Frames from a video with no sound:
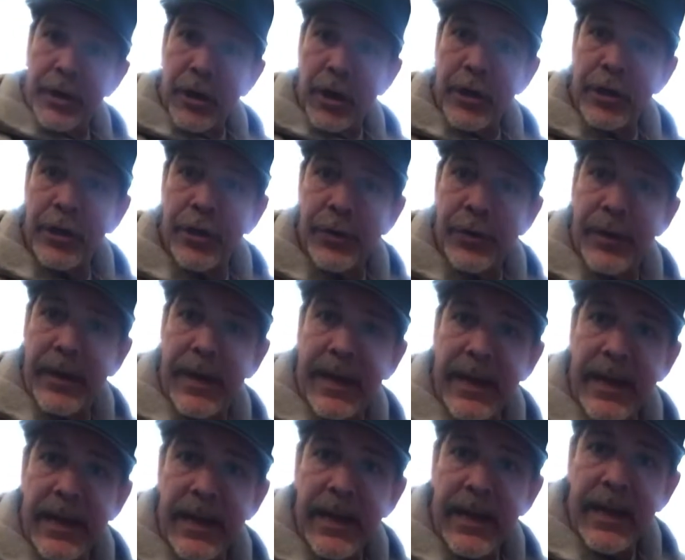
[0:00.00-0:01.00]
under your
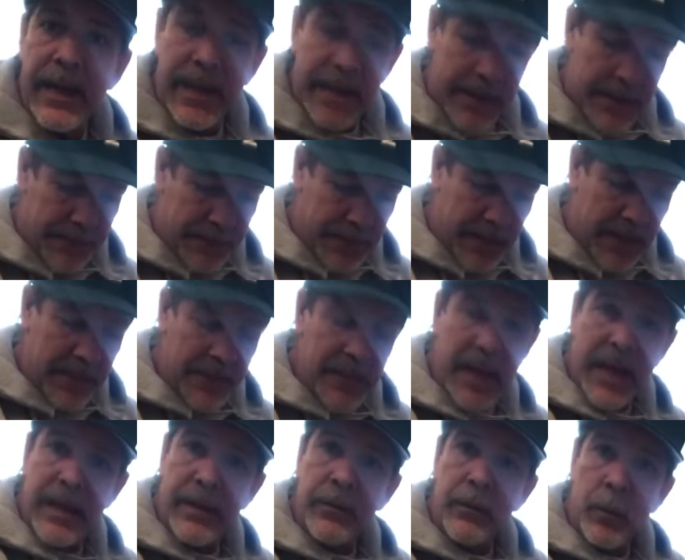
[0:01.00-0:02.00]
knee, and
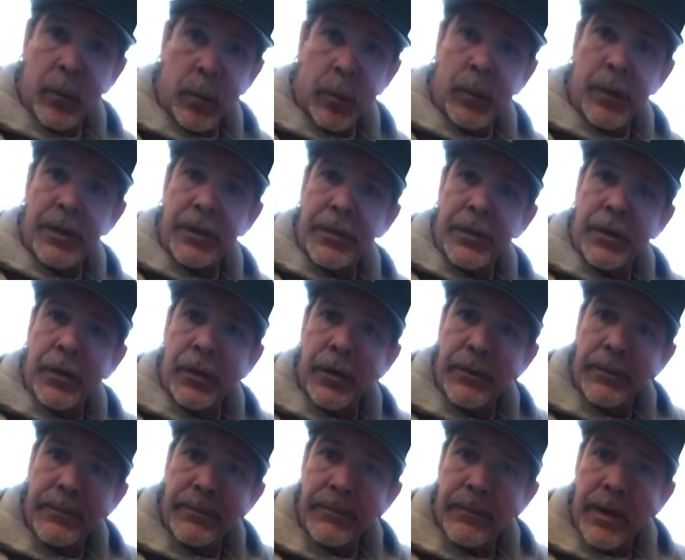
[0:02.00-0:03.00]
then with
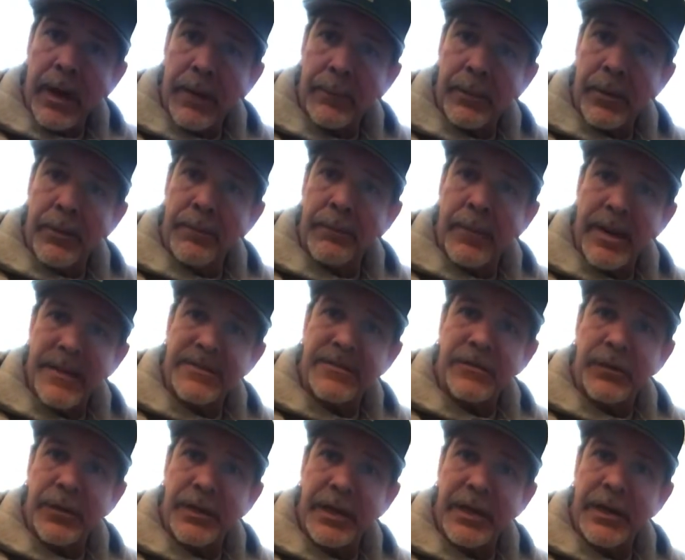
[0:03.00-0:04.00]
your upper
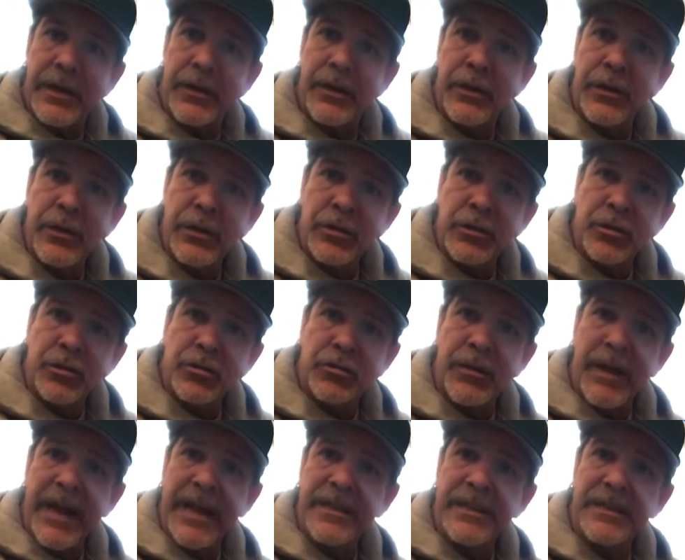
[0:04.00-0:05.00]
muscle here,
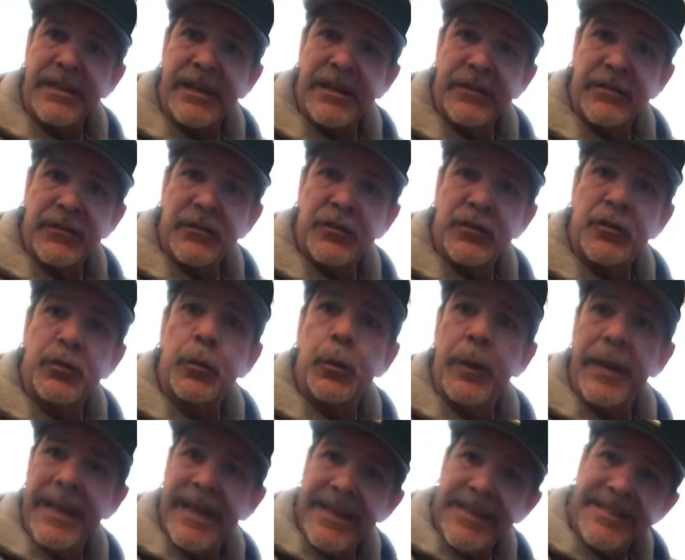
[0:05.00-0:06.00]
try to
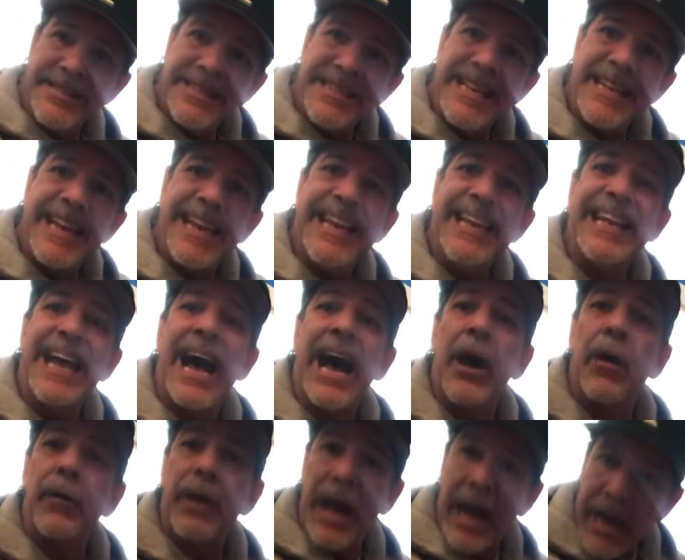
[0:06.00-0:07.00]
squeeze the knee
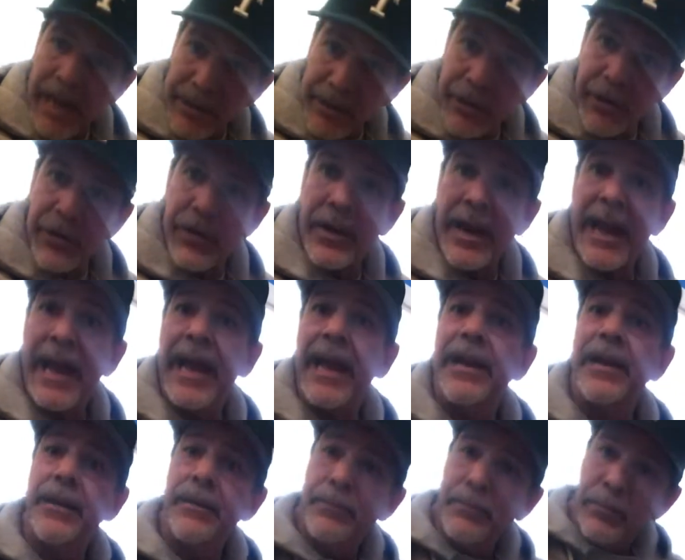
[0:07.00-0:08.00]
down onto your
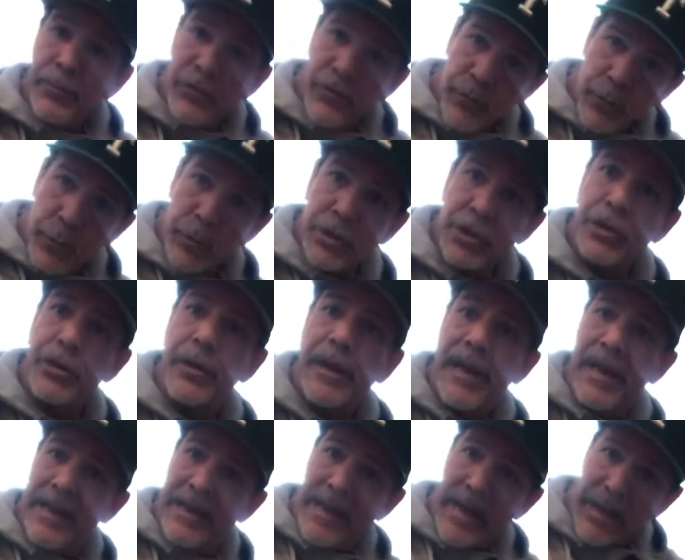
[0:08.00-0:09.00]
hand and squish your
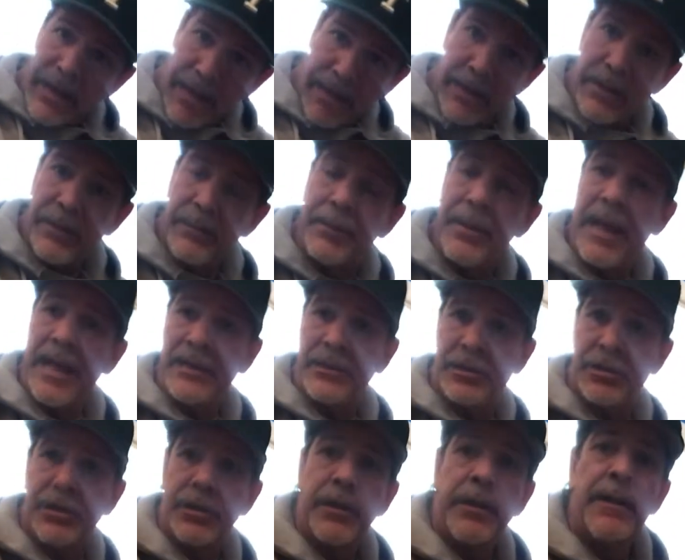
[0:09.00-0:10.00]
hand down onto the
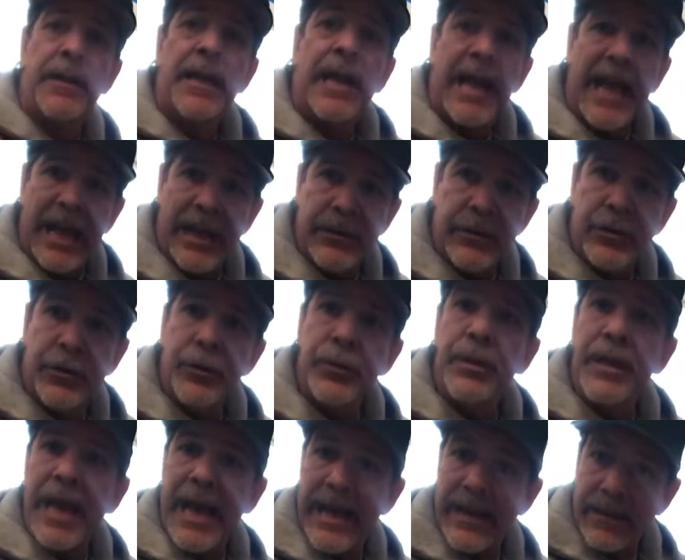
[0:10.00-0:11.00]
bench, and do
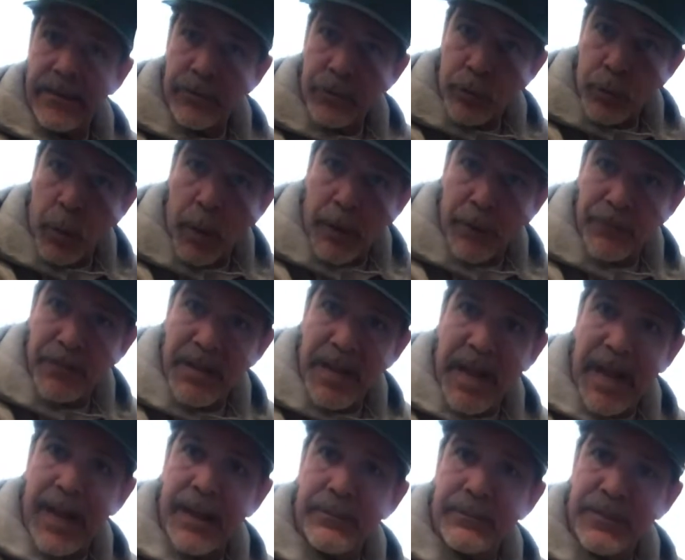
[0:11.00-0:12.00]
that 12
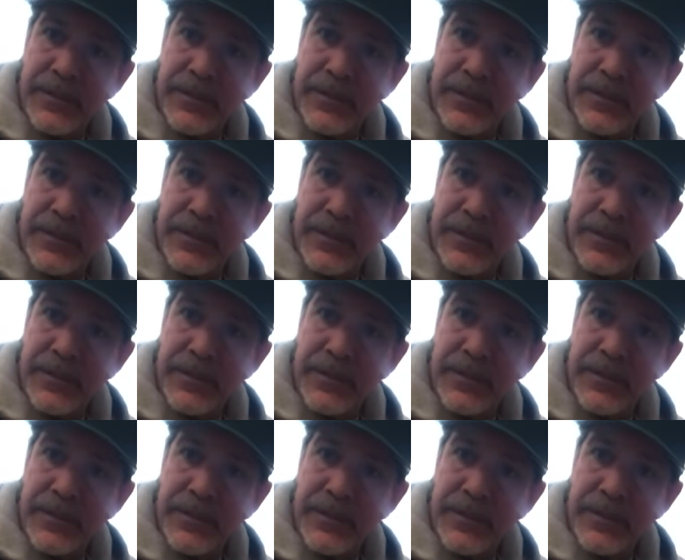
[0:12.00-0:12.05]
times,